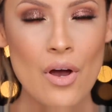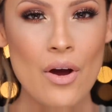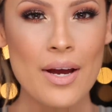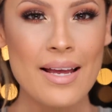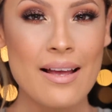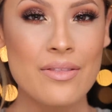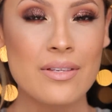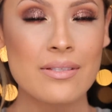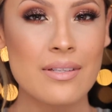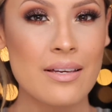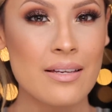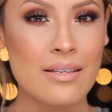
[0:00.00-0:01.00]
All right, and
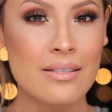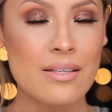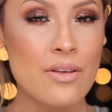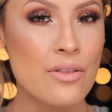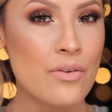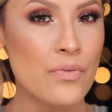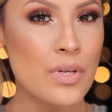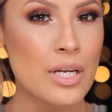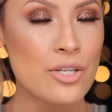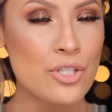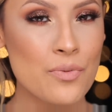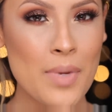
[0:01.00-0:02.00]
this is the
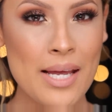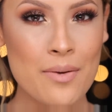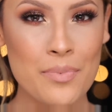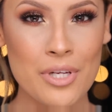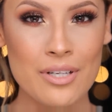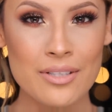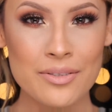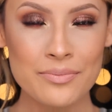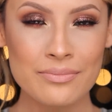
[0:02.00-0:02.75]
finished makeup look.